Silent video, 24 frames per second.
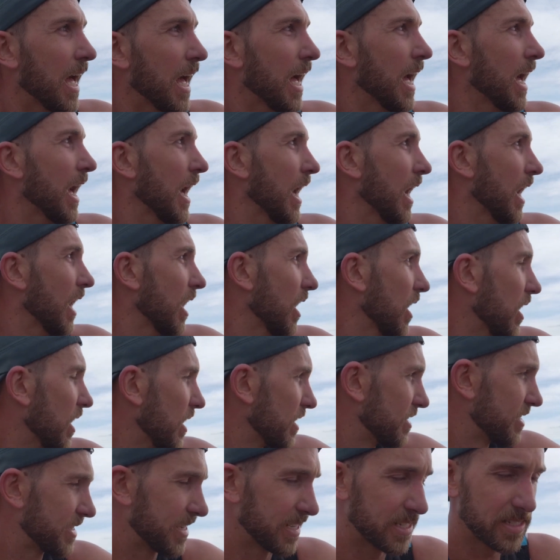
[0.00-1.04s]
needed blood
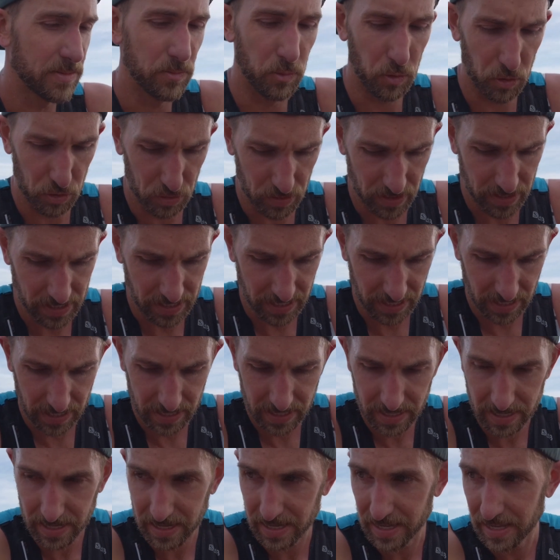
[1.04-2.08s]
sugars, but
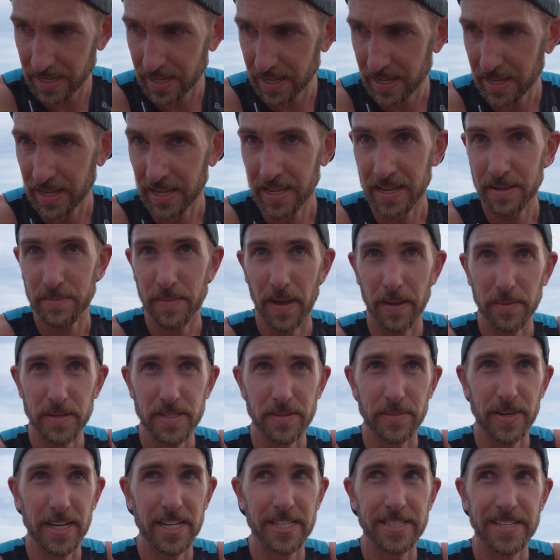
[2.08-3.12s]
truth of the matter in
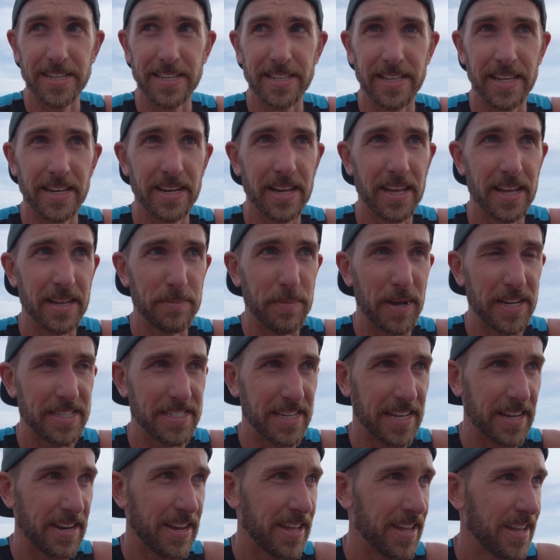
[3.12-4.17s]
hindsight is I was severely
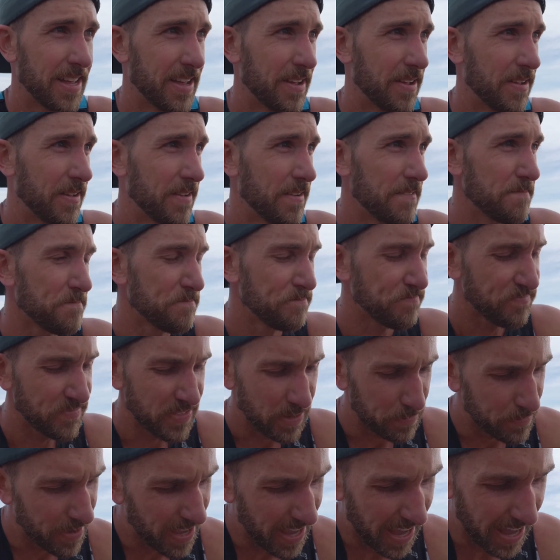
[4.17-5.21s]
dehydrated,
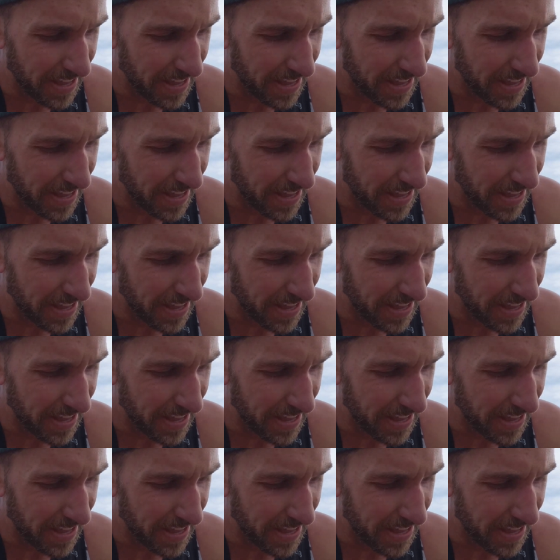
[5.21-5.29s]
and that